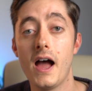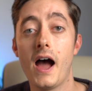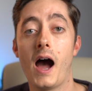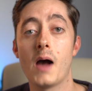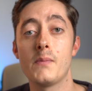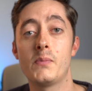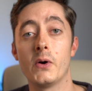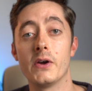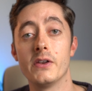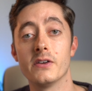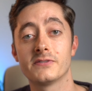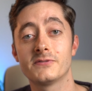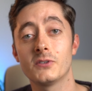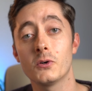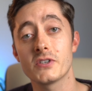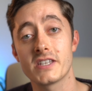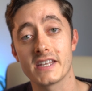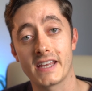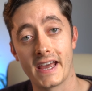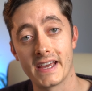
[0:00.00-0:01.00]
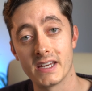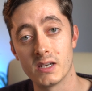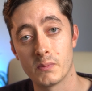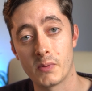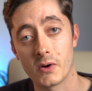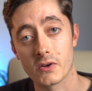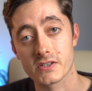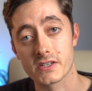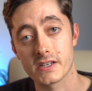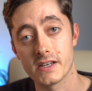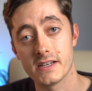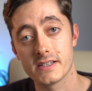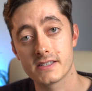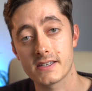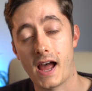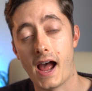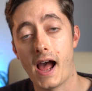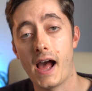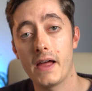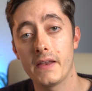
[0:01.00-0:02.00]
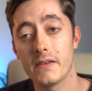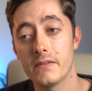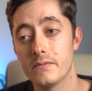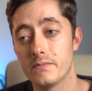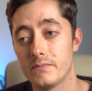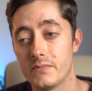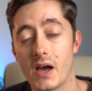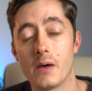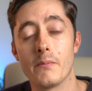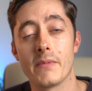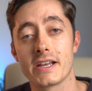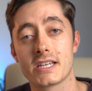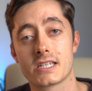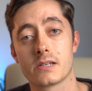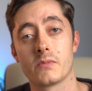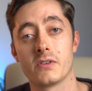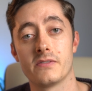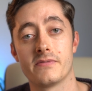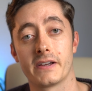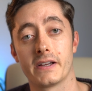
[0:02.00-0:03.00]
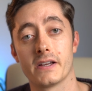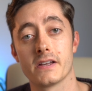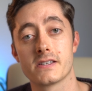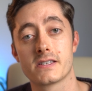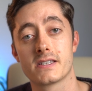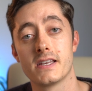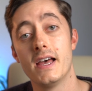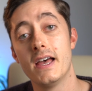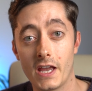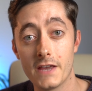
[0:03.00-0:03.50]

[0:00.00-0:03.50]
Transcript: I put in a 40k deposit, and that makes up the figures.